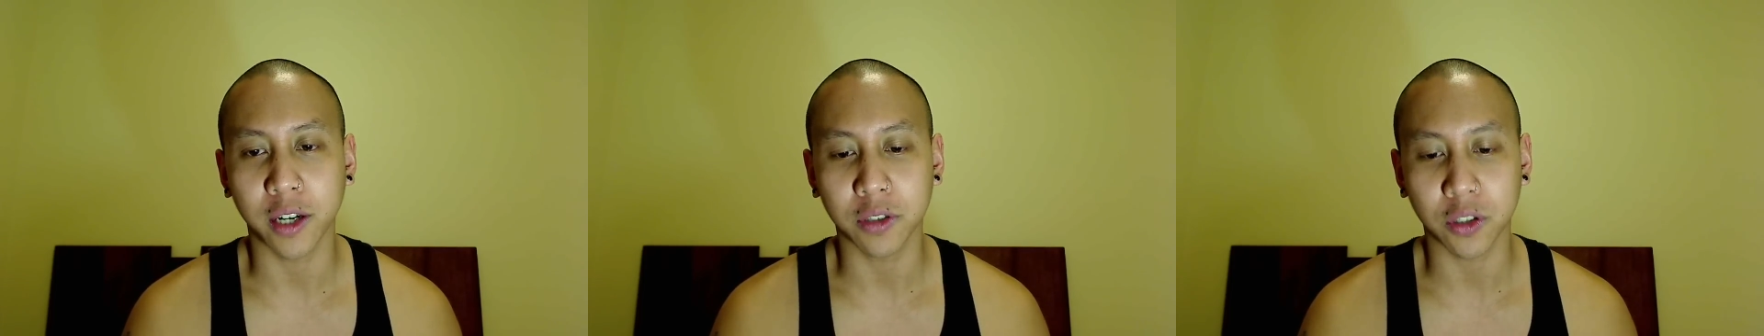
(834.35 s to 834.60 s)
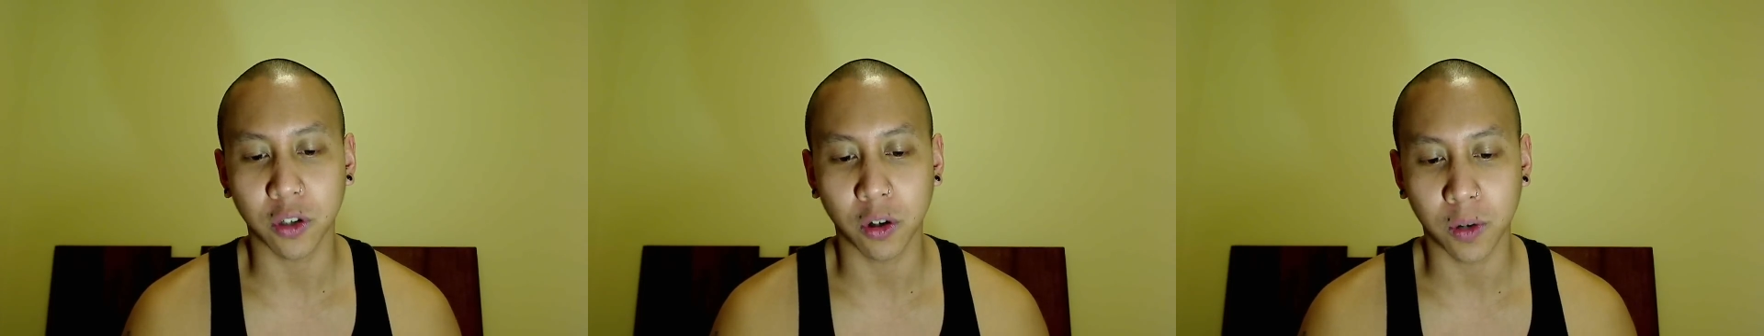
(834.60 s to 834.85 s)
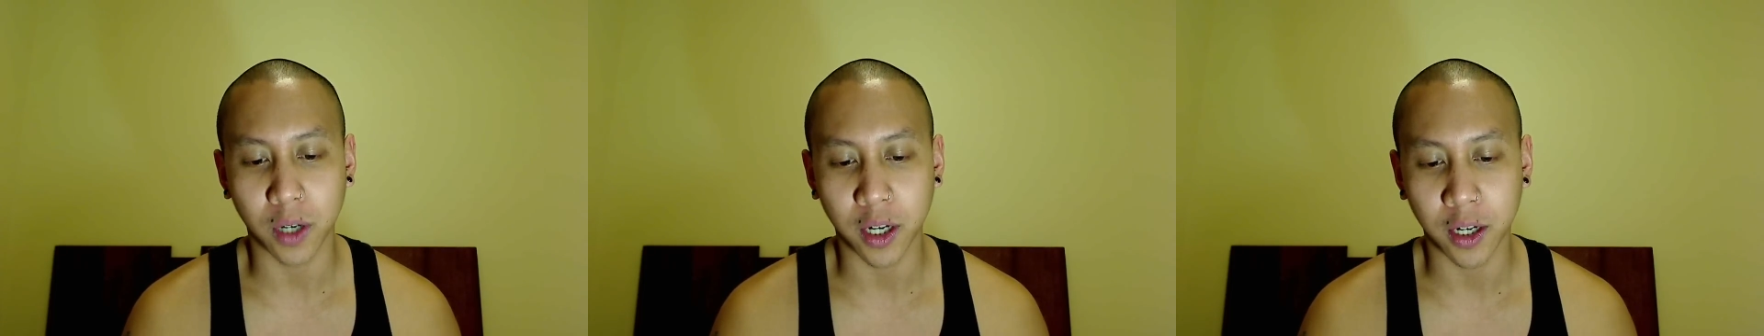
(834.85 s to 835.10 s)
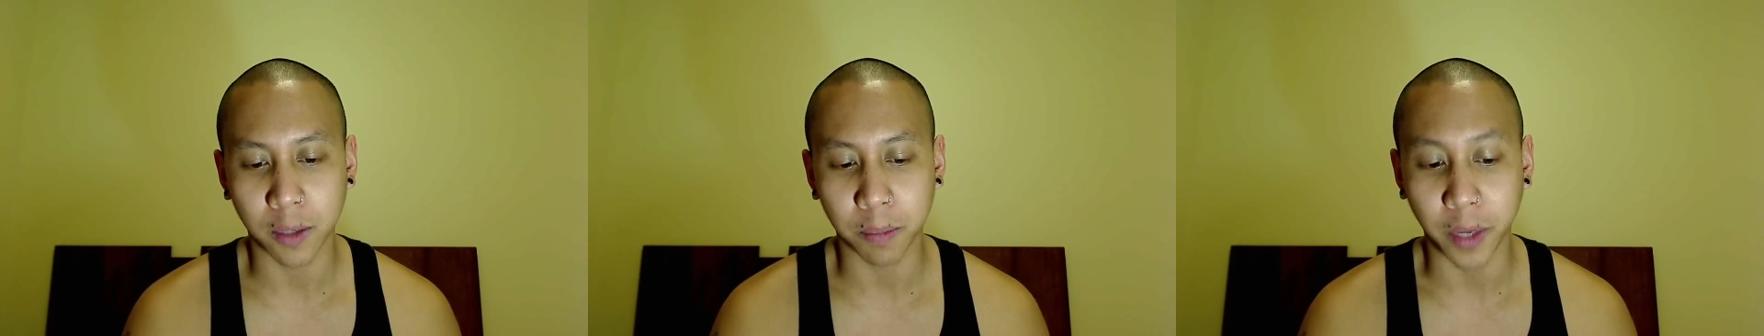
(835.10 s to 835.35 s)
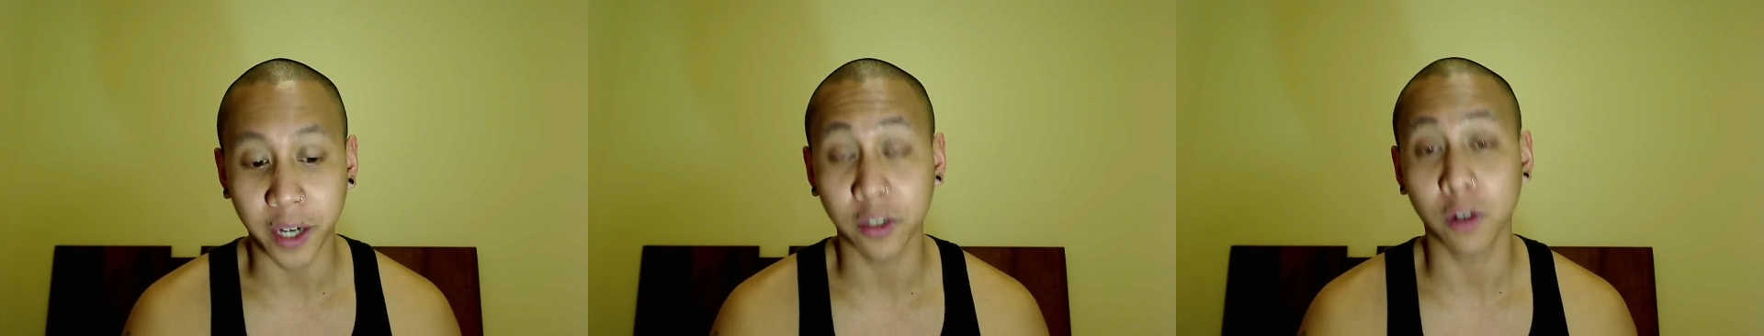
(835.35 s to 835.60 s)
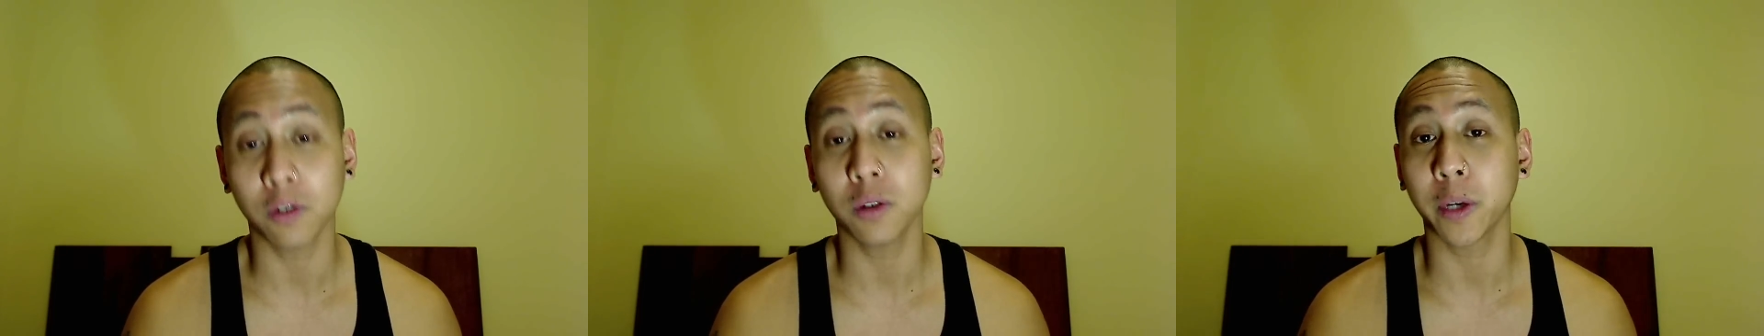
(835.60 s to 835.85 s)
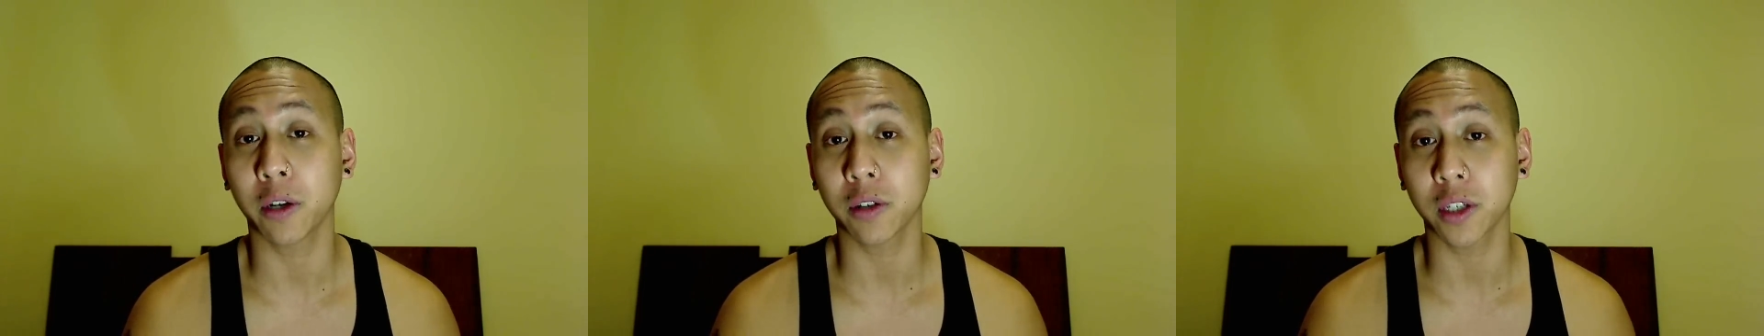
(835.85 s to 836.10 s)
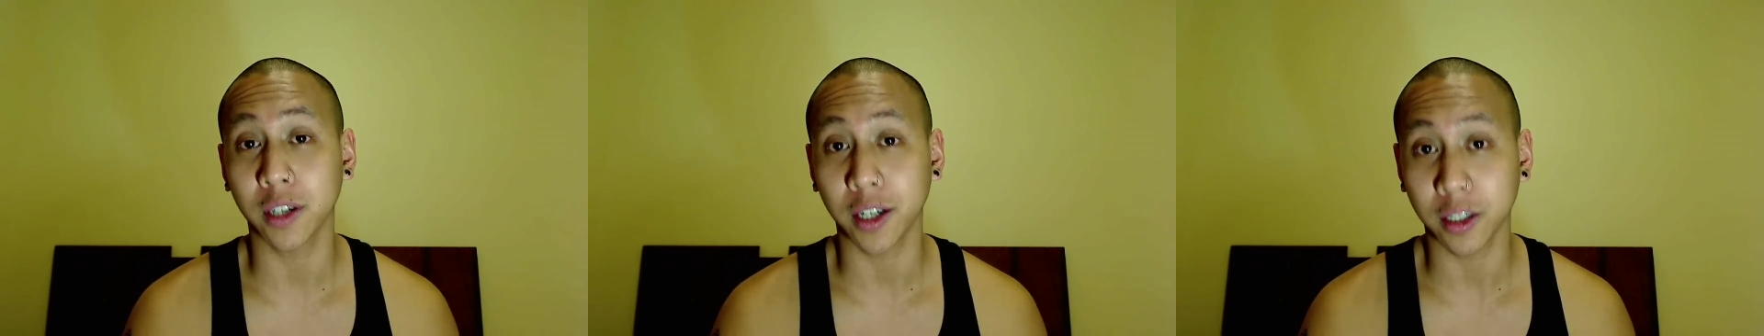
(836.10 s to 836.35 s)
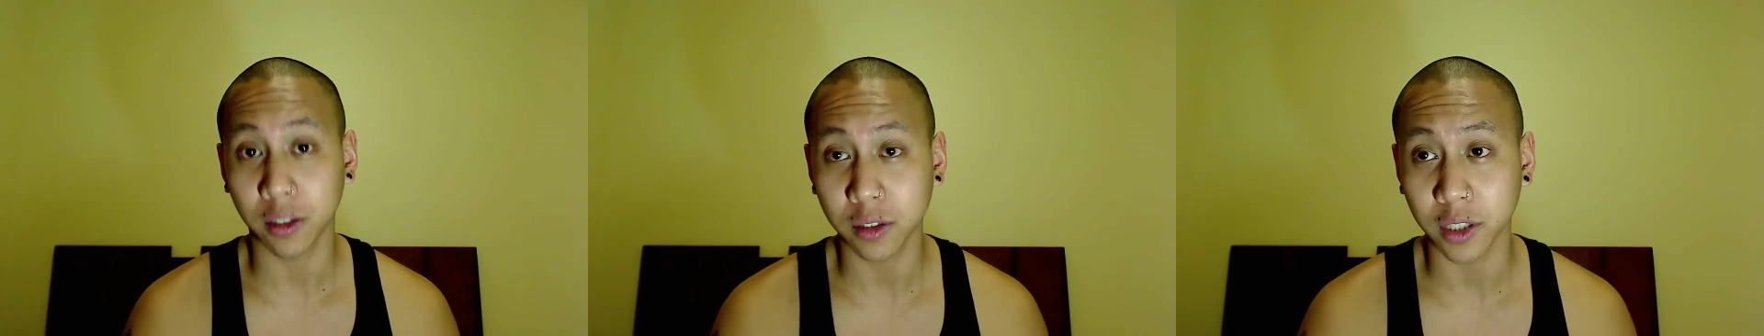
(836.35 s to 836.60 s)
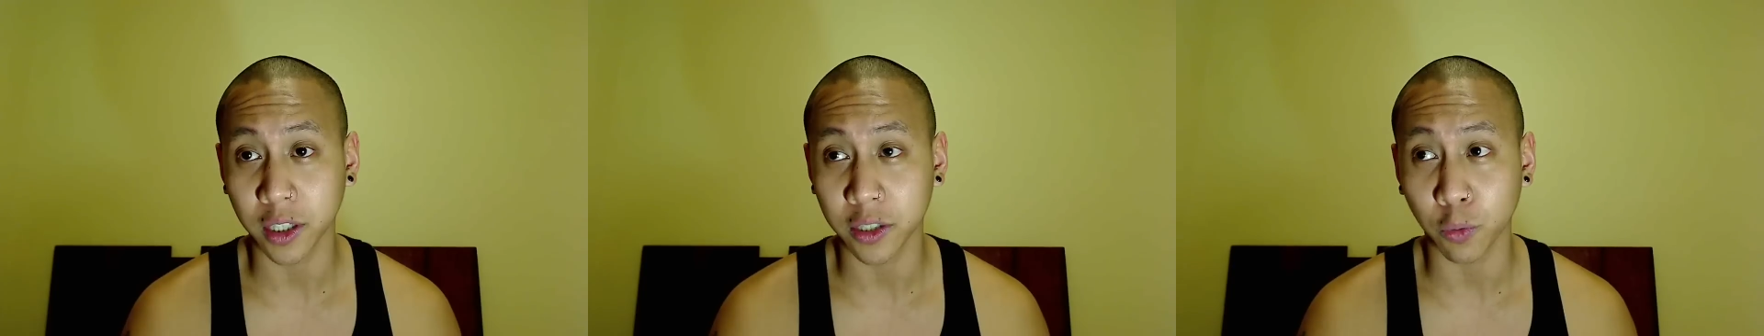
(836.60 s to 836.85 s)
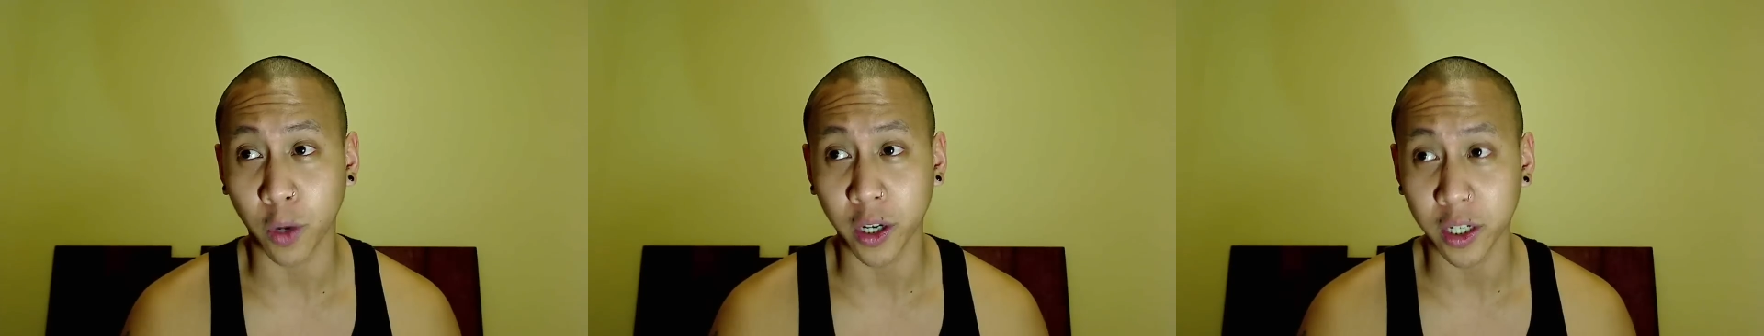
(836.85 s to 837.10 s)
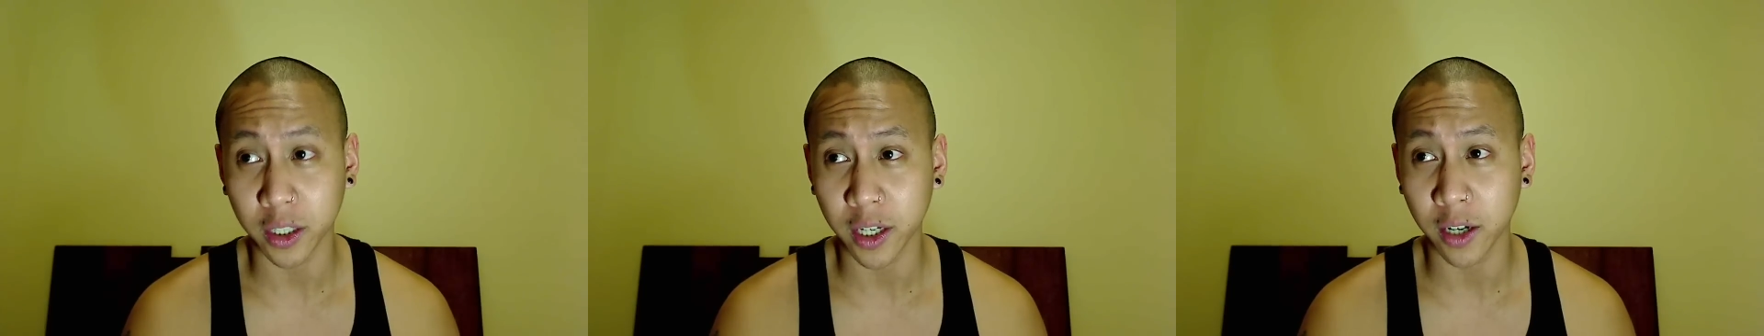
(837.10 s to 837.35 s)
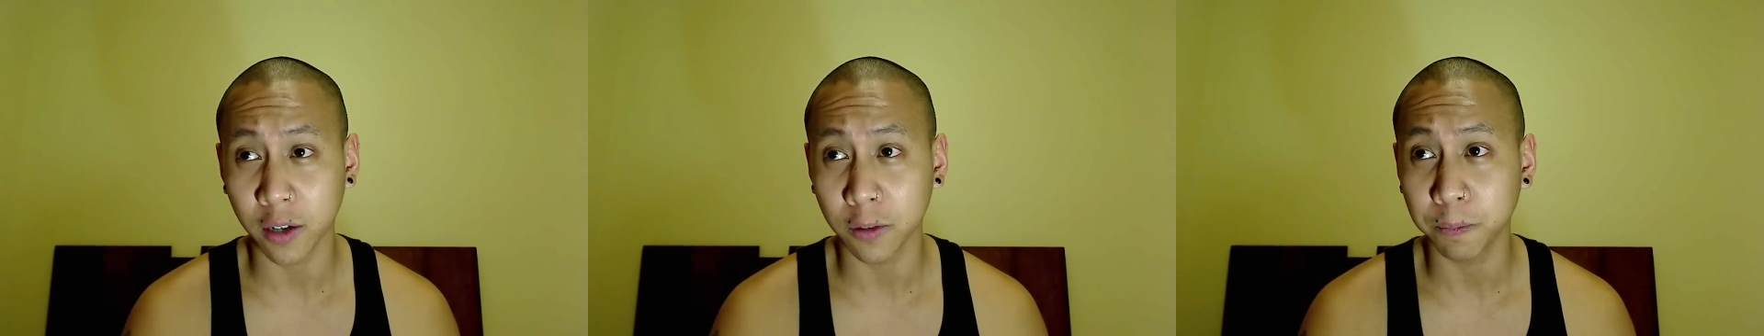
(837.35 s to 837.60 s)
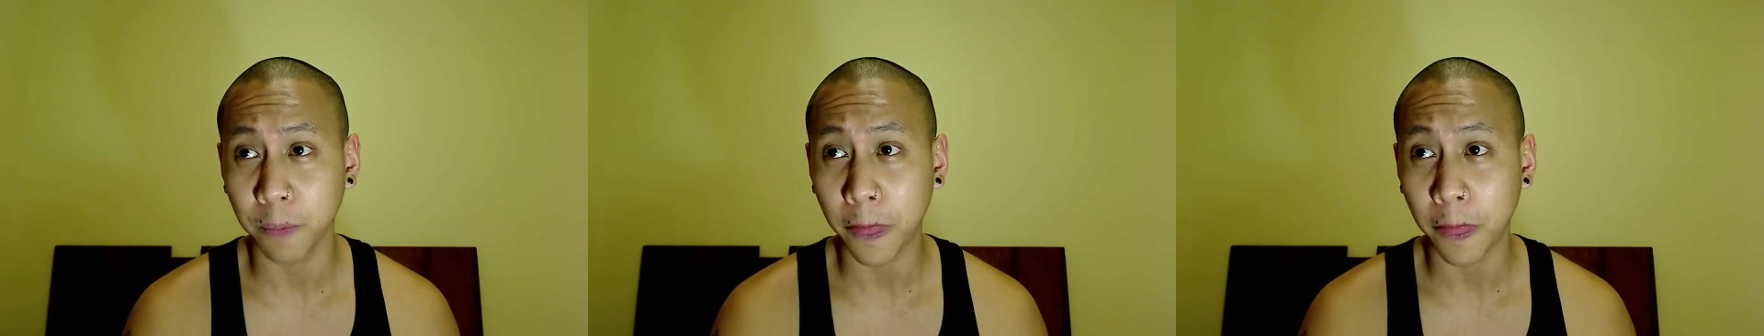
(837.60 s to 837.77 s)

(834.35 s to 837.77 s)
So, I know American Idol is running now.